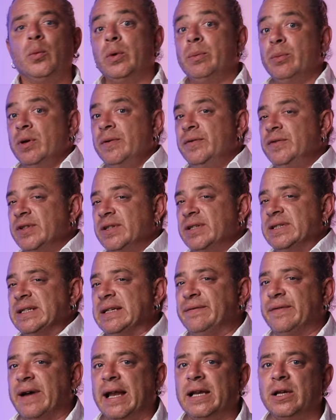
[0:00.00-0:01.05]
We move to the
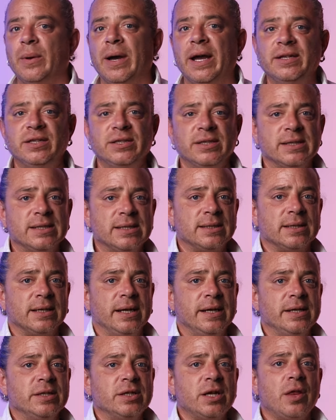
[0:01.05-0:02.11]
devaluation
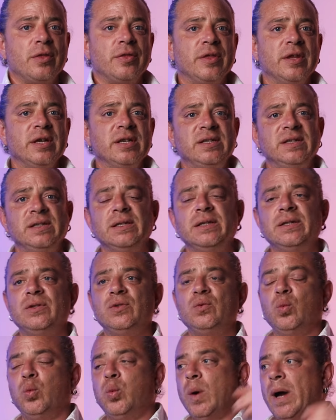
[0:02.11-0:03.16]
stage. This
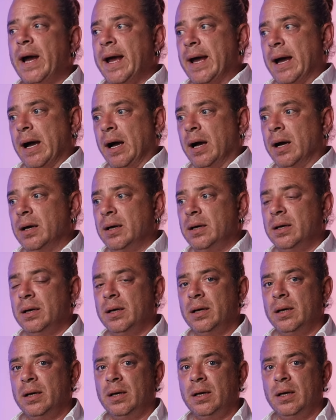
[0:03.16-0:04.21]
is where
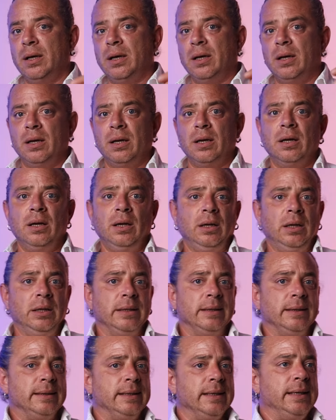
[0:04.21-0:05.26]

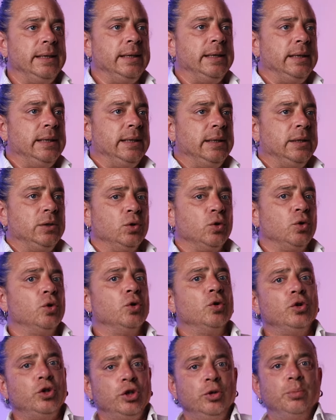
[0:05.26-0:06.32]
the
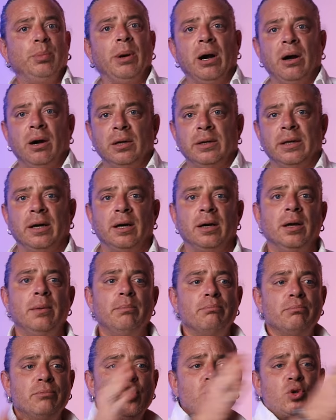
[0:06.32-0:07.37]
your new partner
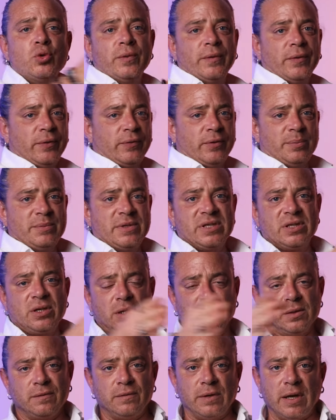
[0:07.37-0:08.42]
moves from this
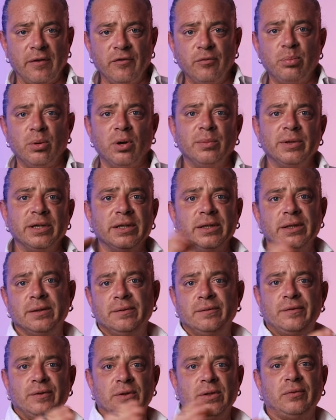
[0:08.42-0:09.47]
kind of love bombing
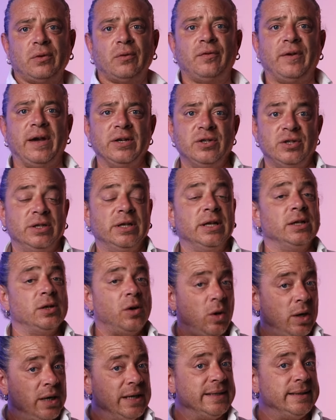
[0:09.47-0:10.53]
and full of affection and
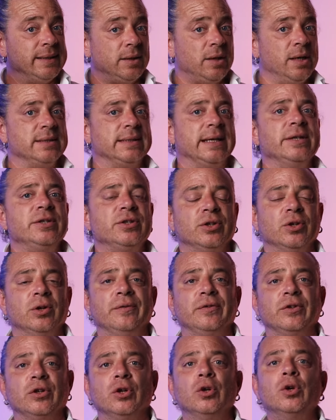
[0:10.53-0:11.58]
idealization
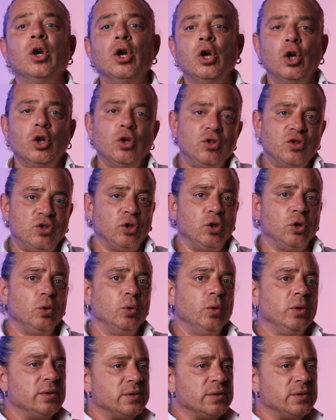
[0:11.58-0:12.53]
of you to